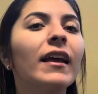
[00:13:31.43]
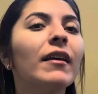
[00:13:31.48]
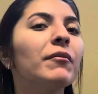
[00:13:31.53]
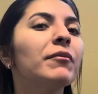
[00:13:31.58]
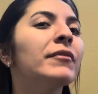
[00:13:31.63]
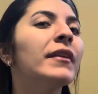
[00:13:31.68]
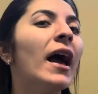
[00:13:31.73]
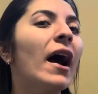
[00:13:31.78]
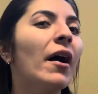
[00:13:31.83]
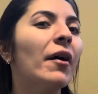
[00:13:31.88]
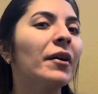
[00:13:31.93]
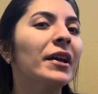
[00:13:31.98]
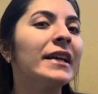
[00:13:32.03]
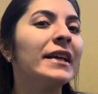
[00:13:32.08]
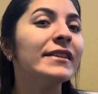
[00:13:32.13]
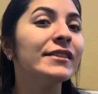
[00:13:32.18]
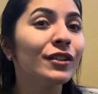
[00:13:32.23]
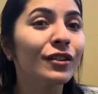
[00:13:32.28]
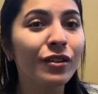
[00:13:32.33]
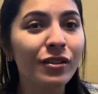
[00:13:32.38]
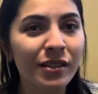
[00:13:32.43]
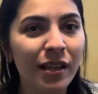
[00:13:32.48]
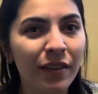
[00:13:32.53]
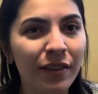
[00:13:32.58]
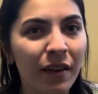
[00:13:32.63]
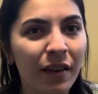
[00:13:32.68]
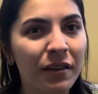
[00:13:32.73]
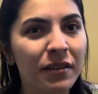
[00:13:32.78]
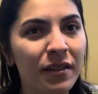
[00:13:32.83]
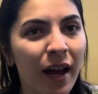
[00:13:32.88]
Now, easier said
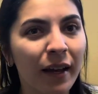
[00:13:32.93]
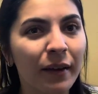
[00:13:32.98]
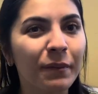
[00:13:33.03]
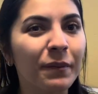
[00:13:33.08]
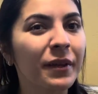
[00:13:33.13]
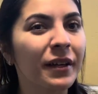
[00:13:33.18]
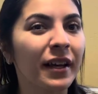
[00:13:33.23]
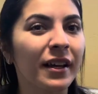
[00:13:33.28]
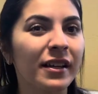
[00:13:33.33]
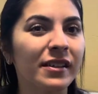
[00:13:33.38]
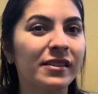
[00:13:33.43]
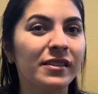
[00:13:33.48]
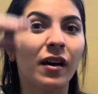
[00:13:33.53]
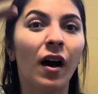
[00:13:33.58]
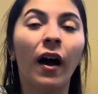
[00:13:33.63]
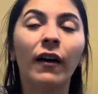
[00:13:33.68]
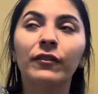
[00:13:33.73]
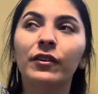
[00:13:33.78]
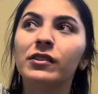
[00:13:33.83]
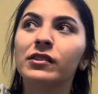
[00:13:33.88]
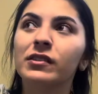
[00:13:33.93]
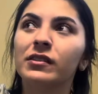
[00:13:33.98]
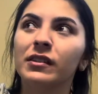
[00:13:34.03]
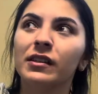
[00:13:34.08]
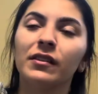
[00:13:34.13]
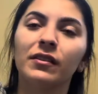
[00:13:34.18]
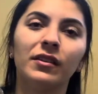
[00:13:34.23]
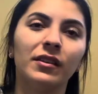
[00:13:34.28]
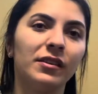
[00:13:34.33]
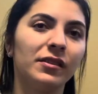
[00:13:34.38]
than done, because
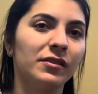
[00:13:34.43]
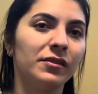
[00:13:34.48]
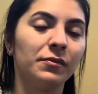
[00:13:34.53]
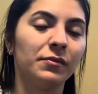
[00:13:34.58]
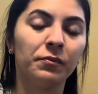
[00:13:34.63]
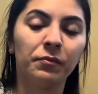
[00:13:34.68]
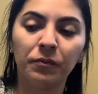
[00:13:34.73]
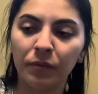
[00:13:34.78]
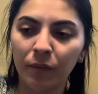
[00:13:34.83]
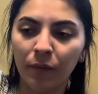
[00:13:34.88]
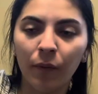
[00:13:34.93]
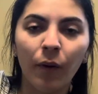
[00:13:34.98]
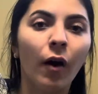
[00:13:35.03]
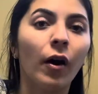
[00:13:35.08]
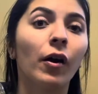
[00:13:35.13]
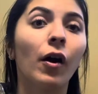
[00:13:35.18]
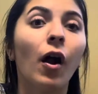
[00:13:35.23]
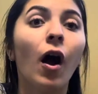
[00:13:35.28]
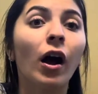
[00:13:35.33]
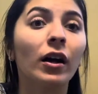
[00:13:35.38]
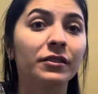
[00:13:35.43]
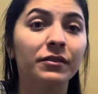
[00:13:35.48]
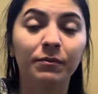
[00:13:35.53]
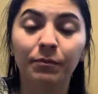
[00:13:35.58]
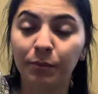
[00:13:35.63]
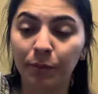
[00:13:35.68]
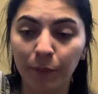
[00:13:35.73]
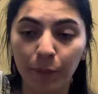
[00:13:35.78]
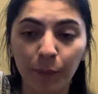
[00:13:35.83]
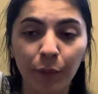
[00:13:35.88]
obviously these are
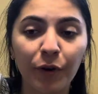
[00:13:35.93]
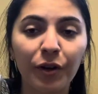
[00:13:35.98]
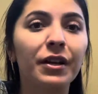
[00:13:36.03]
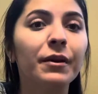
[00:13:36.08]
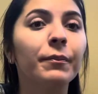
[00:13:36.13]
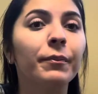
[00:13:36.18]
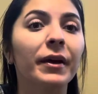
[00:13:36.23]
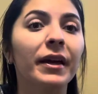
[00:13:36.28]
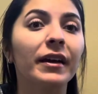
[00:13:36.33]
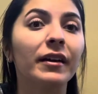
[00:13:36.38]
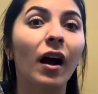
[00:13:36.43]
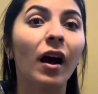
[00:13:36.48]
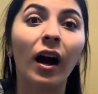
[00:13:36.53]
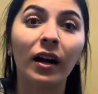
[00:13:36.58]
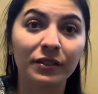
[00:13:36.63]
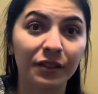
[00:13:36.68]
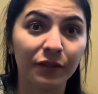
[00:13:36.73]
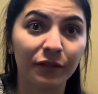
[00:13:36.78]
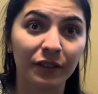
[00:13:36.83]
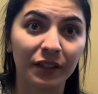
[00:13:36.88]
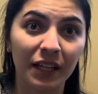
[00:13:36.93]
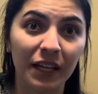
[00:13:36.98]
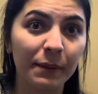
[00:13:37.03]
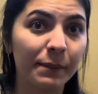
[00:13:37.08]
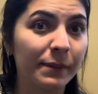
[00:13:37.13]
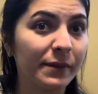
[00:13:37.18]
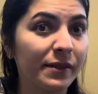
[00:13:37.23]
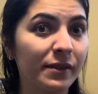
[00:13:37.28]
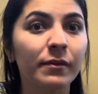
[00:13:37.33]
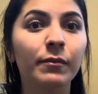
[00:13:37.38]
pretty big octave
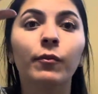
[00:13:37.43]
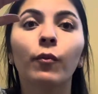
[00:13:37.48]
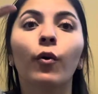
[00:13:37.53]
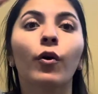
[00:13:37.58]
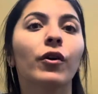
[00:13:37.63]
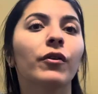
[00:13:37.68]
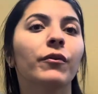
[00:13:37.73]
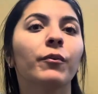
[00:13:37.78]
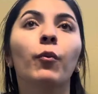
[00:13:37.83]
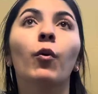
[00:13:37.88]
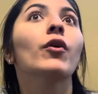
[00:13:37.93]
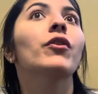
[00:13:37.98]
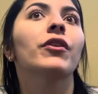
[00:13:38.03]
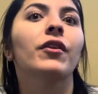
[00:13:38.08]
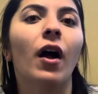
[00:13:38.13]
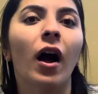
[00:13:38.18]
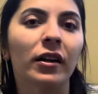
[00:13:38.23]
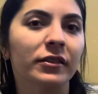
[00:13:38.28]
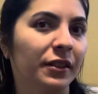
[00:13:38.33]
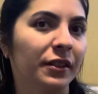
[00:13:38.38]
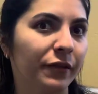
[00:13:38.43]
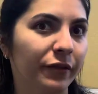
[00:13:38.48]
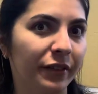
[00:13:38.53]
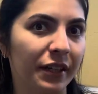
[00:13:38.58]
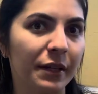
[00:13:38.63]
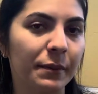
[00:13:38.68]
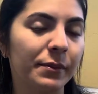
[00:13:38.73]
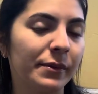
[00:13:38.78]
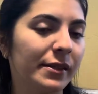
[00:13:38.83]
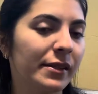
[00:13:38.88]
leaps, more than octave
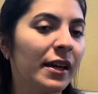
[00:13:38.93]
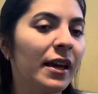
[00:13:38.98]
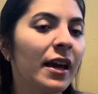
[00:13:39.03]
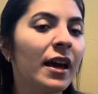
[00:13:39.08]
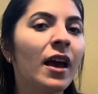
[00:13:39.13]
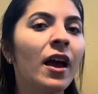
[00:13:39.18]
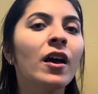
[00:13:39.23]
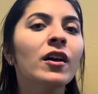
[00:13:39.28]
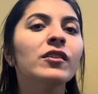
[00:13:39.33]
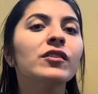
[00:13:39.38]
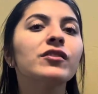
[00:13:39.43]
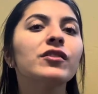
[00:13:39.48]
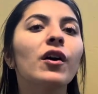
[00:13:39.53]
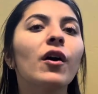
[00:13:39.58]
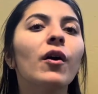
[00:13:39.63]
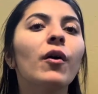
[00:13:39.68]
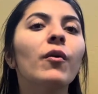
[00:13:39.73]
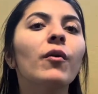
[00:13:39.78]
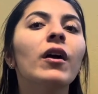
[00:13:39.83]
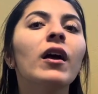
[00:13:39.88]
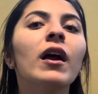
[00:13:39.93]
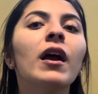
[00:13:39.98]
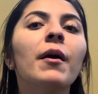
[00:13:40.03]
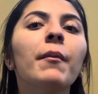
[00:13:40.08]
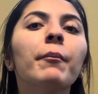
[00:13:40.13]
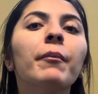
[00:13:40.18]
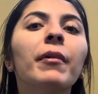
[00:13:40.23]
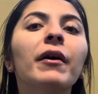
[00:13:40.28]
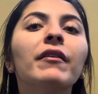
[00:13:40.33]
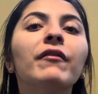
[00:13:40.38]
leaps. So,
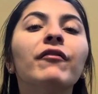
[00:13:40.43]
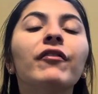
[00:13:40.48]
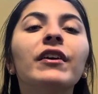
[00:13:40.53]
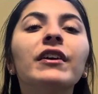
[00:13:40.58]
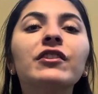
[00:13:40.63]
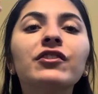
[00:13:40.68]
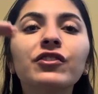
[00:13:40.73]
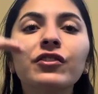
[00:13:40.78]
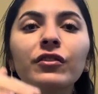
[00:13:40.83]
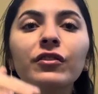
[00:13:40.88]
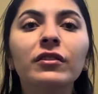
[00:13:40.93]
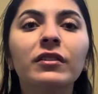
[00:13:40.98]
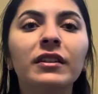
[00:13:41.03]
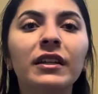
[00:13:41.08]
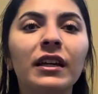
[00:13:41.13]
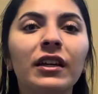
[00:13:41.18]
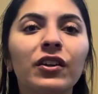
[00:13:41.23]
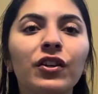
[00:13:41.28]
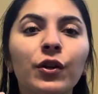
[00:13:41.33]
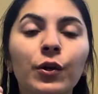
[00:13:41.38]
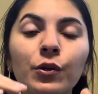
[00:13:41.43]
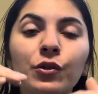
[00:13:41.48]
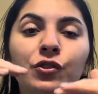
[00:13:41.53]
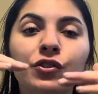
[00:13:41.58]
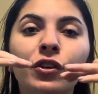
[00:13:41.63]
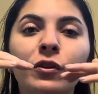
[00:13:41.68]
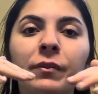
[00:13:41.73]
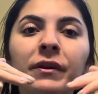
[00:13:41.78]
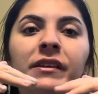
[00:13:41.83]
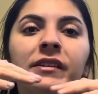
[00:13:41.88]
but visually, you
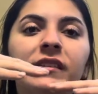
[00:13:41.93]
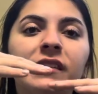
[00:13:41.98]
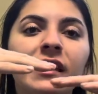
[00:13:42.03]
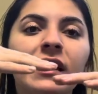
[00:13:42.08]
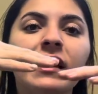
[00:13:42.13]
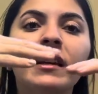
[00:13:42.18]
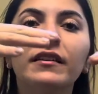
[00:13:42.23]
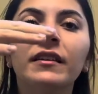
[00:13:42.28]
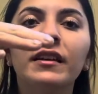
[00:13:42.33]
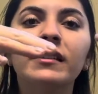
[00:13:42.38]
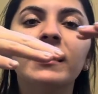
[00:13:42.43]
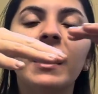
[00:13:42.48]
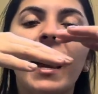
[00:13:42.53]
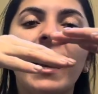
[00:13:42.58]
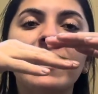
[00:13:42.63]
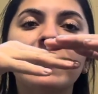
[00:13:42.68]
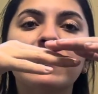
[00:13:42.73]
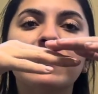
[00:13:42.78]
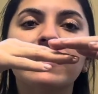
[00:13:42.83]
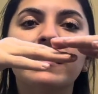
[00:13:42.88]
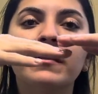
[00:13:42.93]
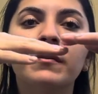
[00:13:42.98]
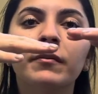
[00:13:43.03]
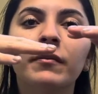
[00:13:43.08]
should be seeing this as